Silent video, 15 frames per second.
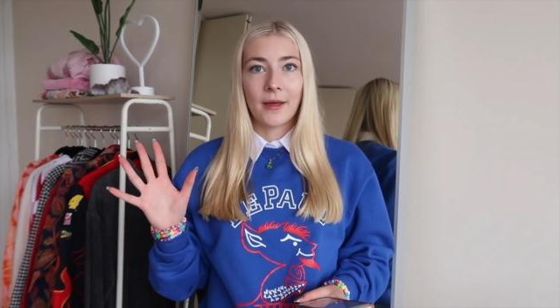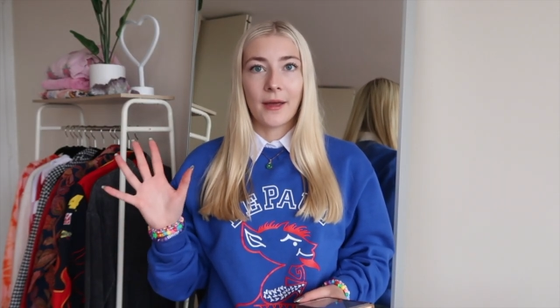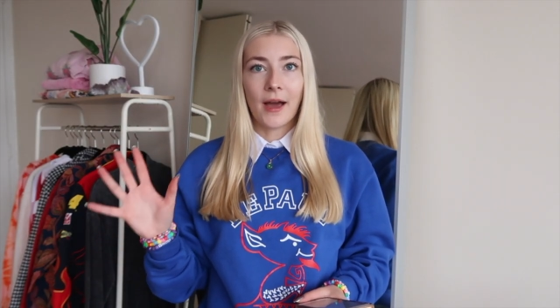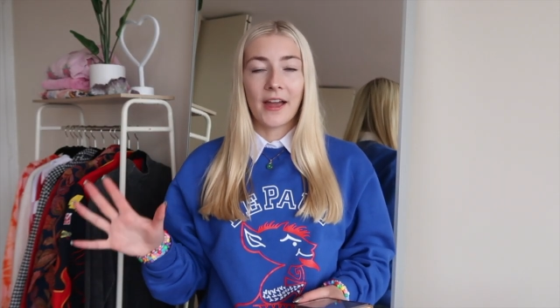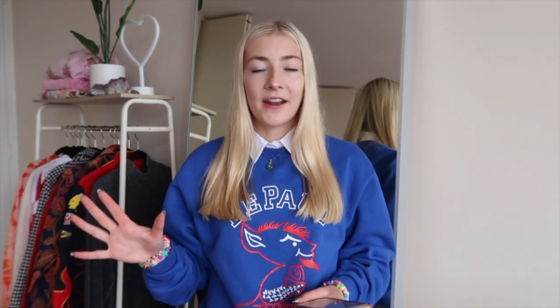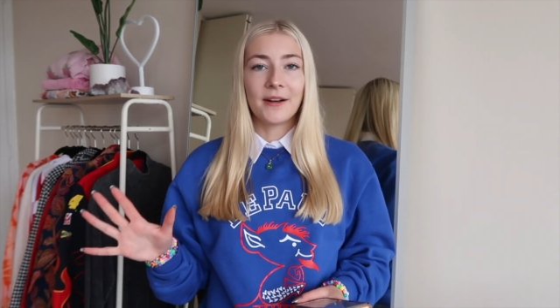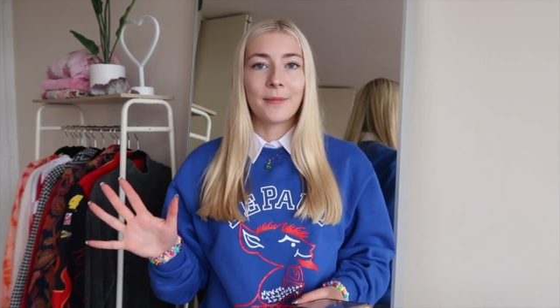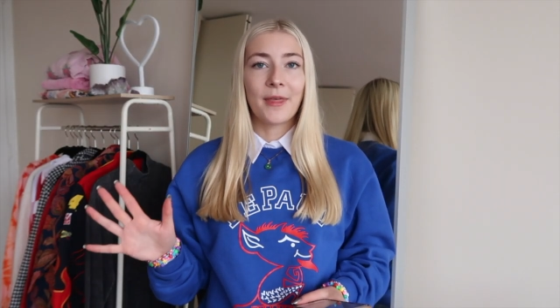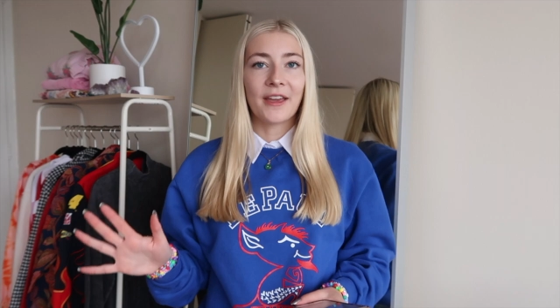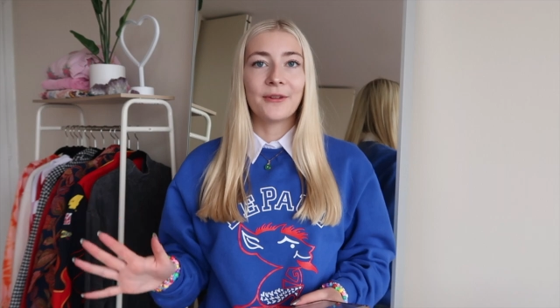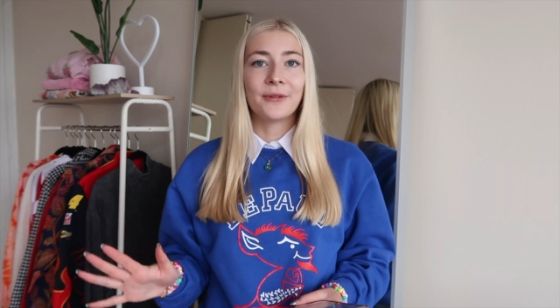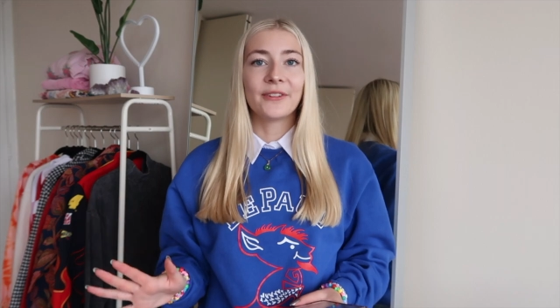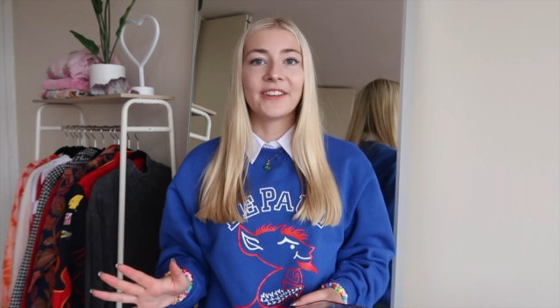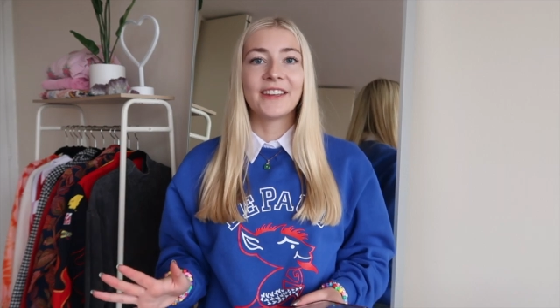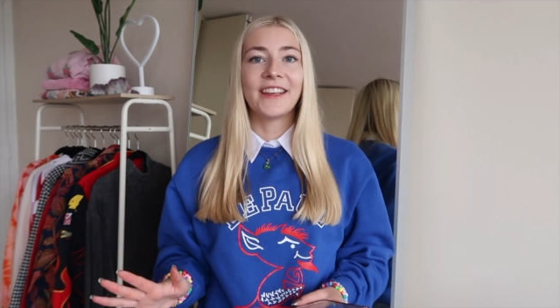item that you
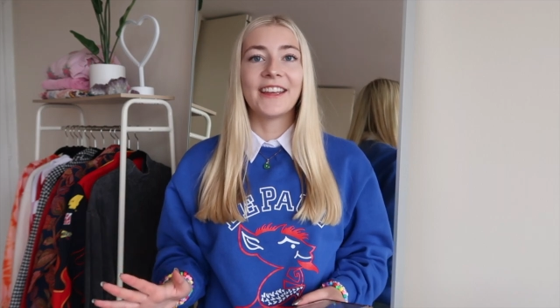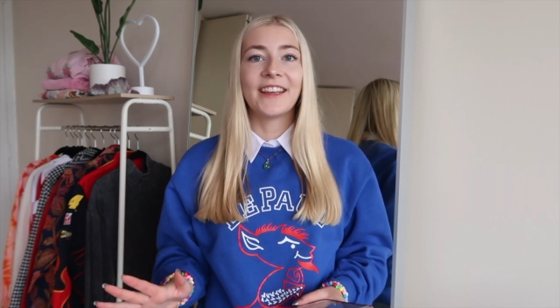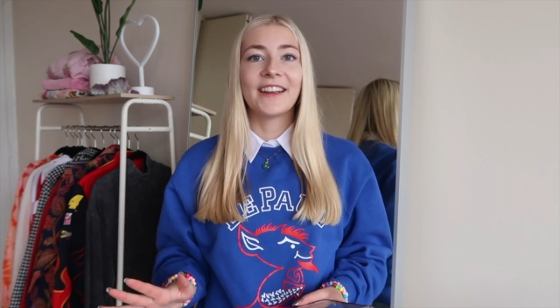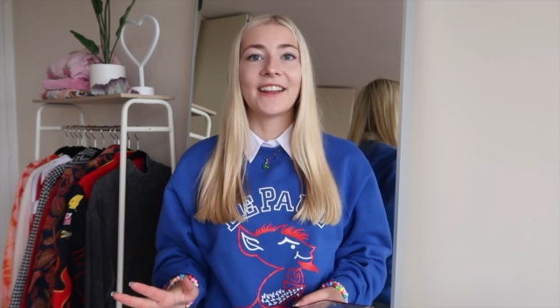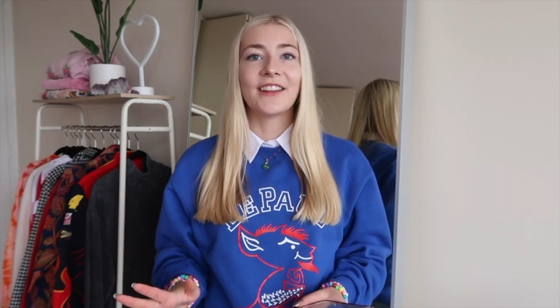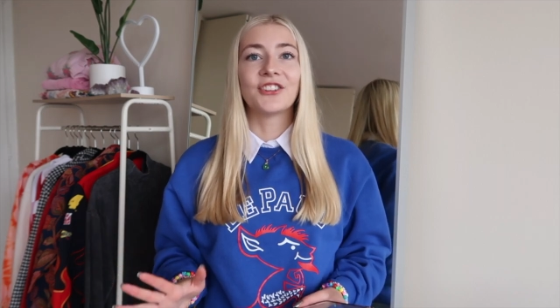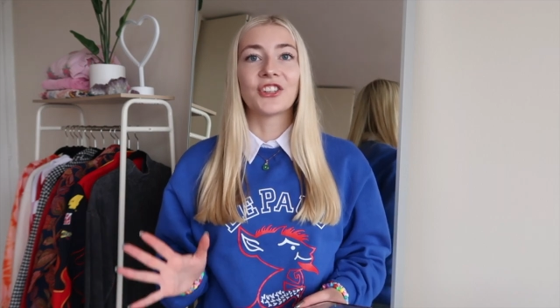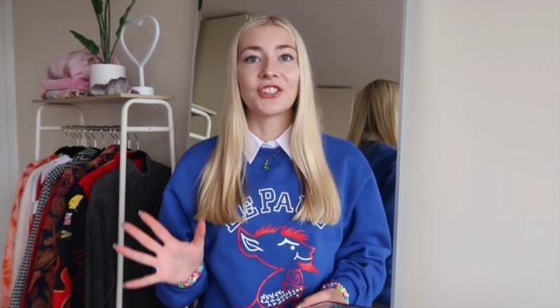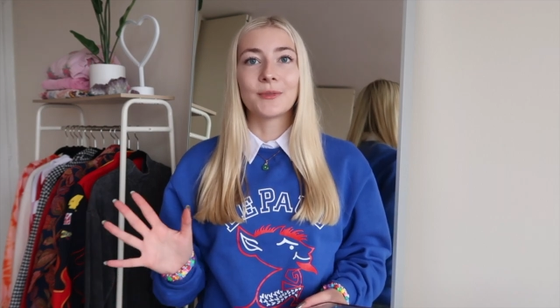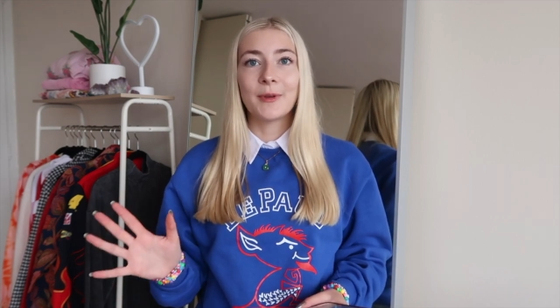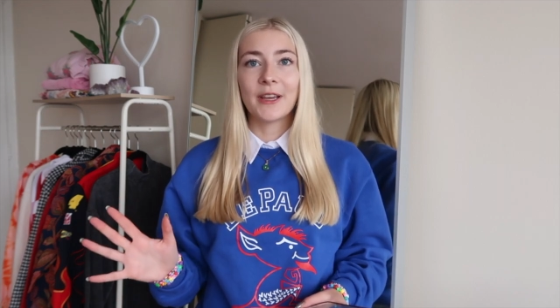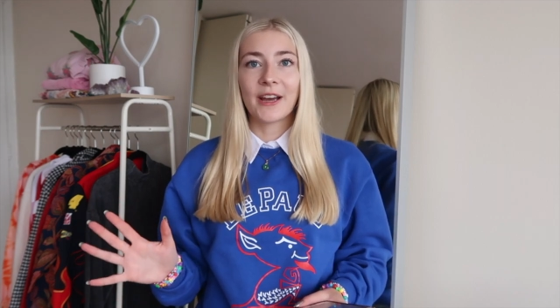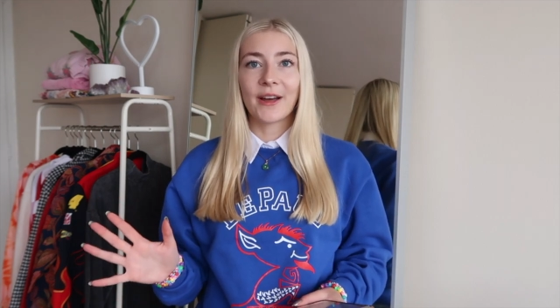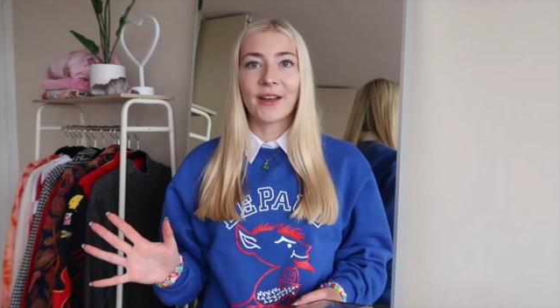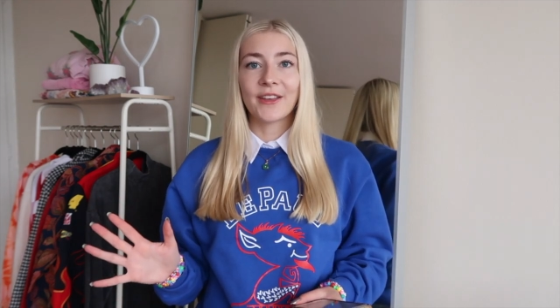will need, just
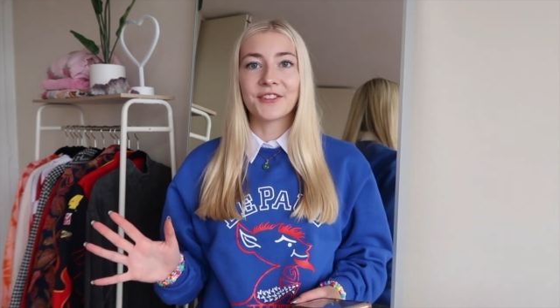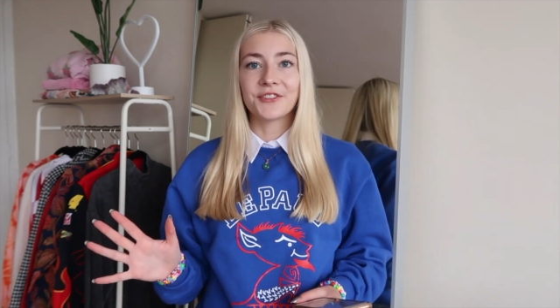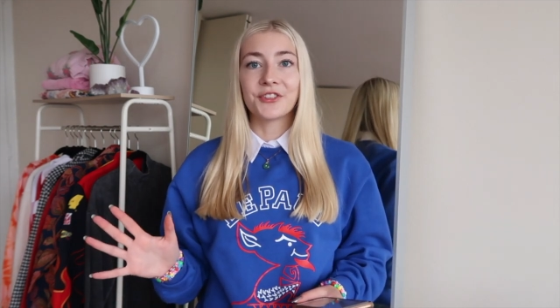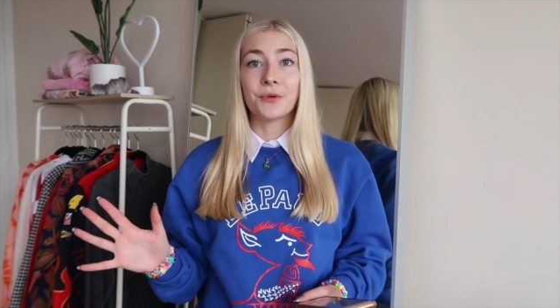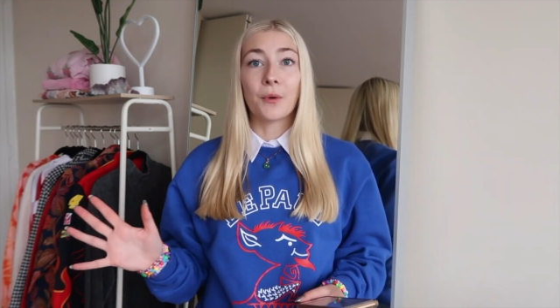because you